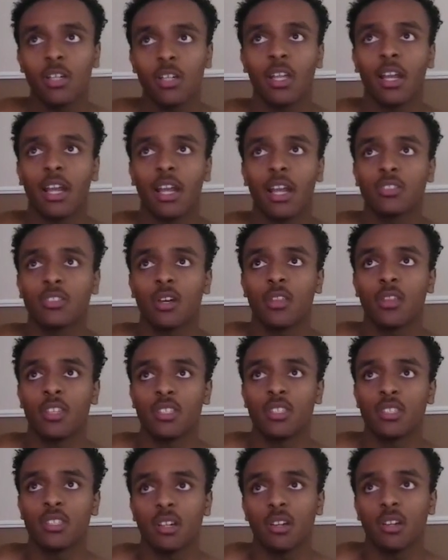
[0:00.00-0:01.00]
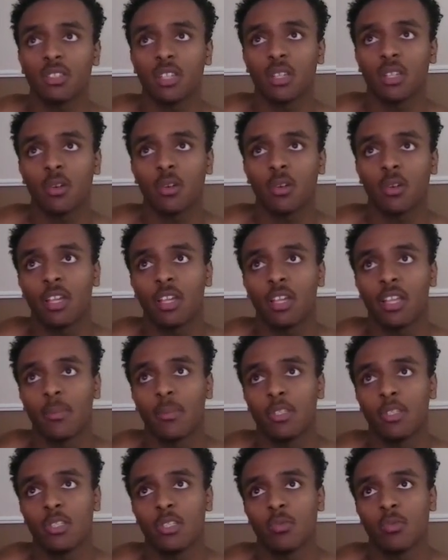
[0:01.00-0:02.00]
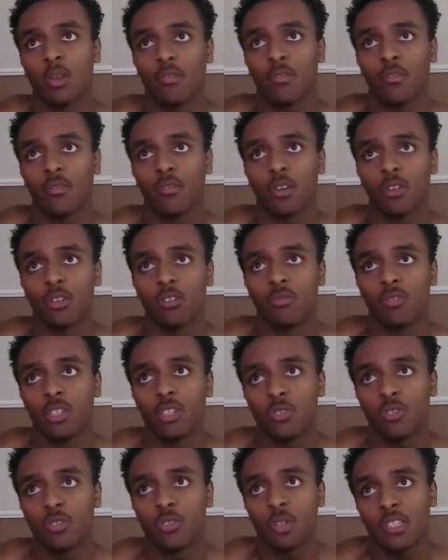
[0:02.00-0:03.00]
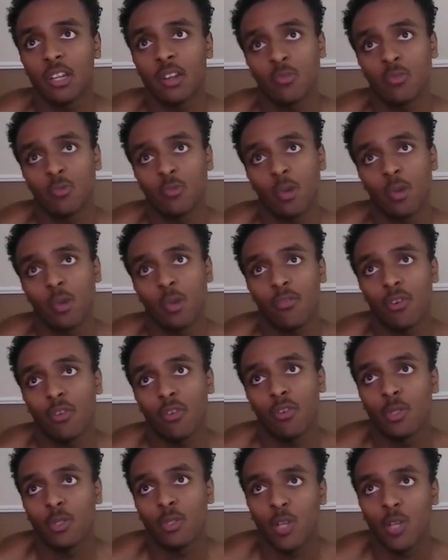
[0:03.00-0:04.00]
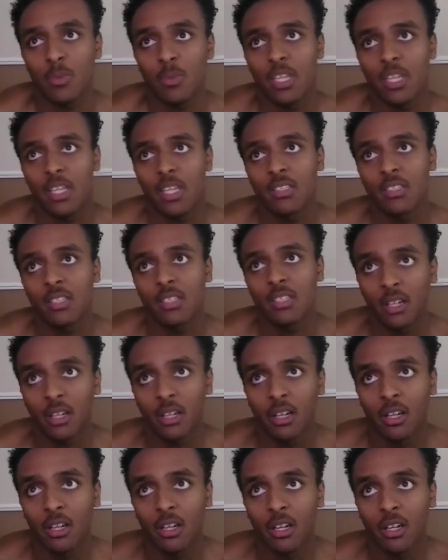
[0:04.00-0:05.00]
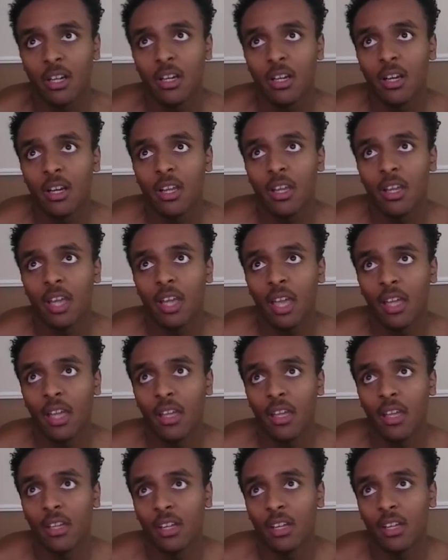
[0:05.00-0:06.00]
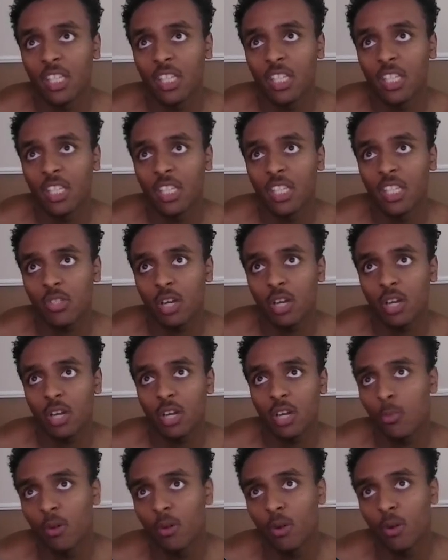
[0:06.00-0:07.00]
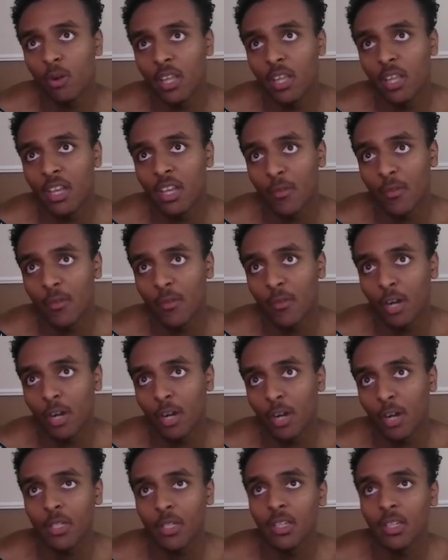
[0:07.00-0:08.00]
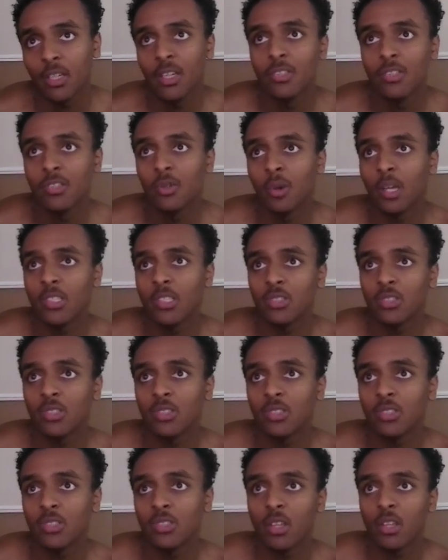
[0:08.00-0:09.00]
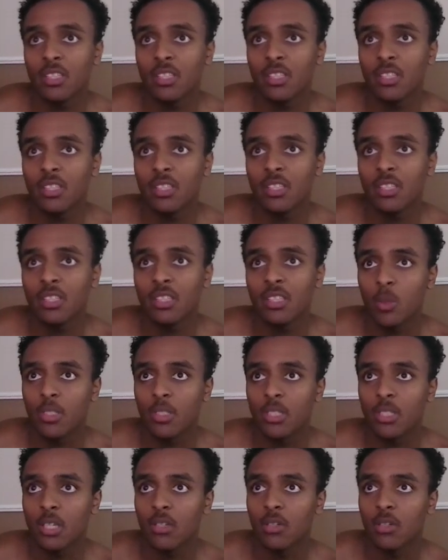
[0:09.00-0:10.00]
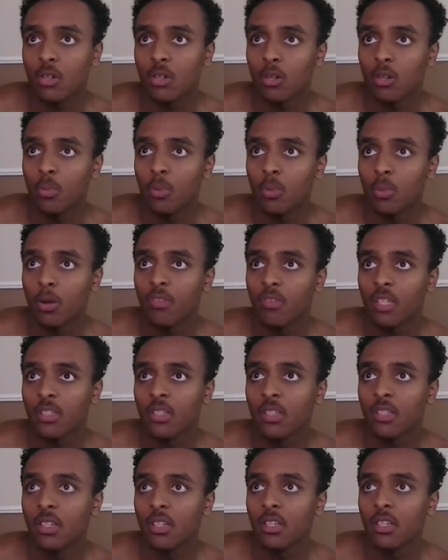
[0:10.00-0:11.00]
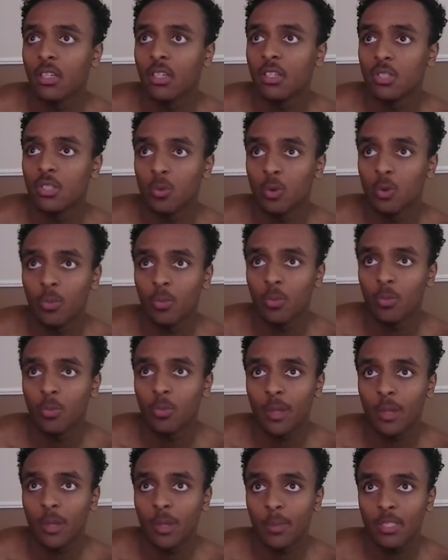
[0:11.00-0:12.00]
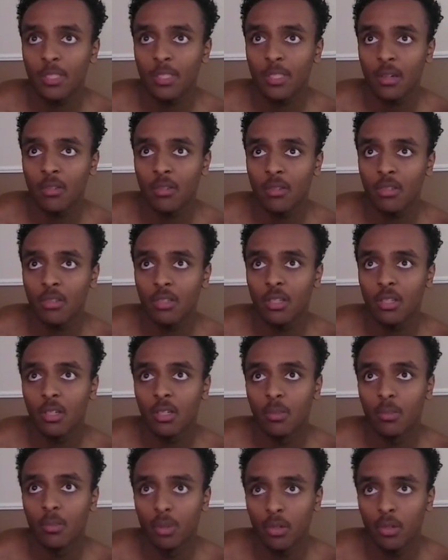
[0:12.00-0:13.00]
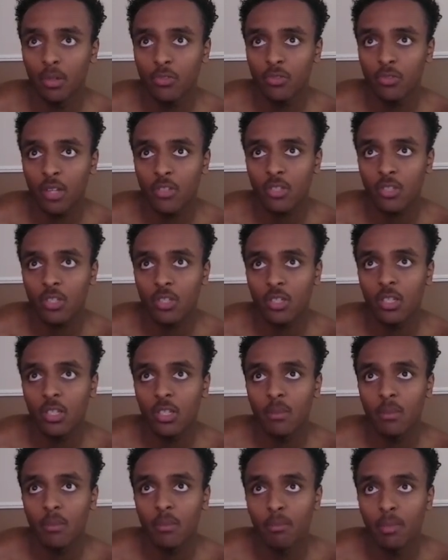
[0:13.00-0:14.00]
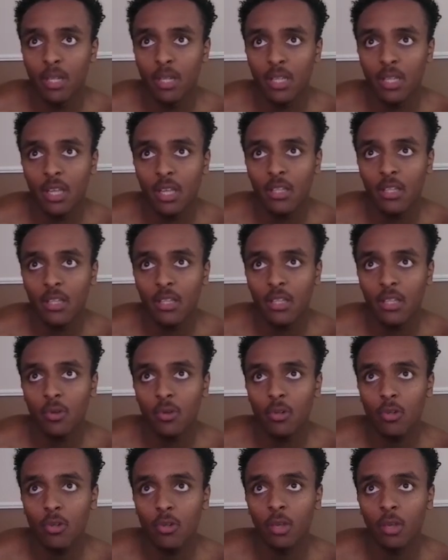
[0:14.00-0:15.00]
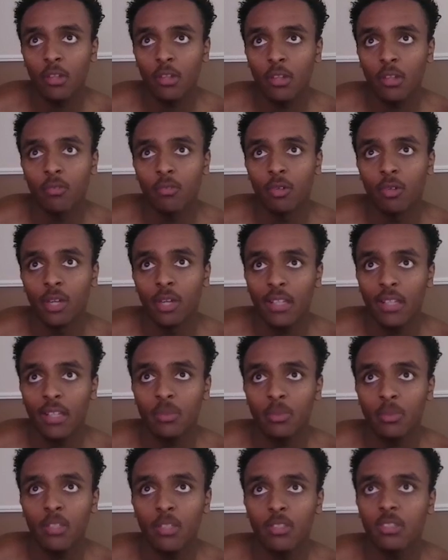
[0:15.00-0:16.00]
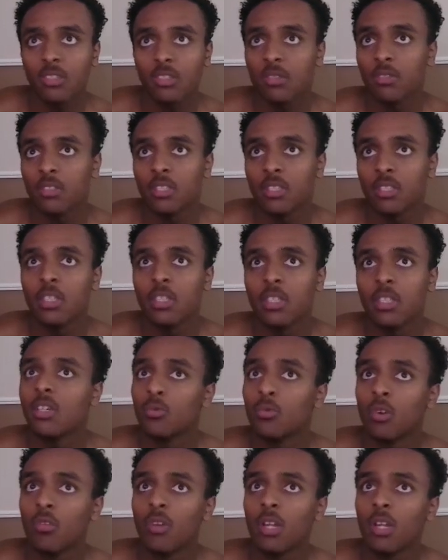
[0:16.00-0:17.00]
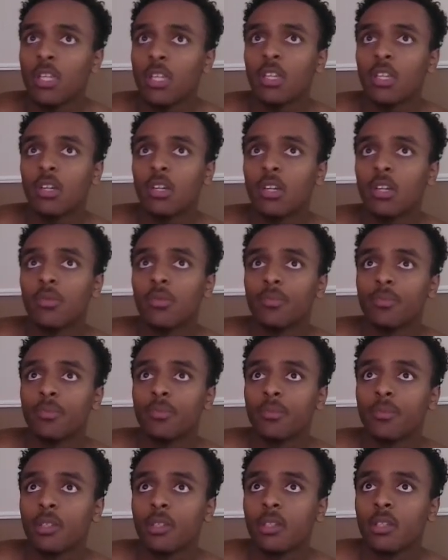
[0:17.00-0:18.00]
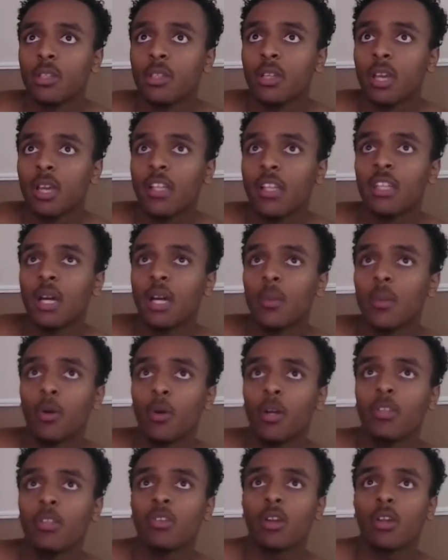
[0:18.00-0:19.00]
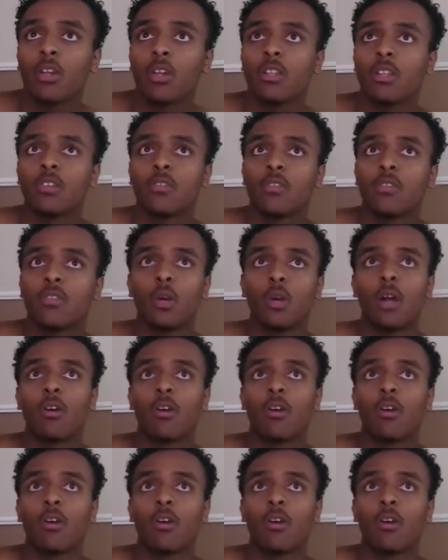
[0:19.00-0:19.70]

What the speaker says: and I saw this and I was like, okay, let me just wait for a good retrace. And I was waiting for a retracement into here and an expansionary move, but it never happened. So I saw this as the sweep and said, oh, perfect. Swept this out, broke structure, mitigated the order block, reacted positively. We're ready to go. At that point, targeted the 4-hour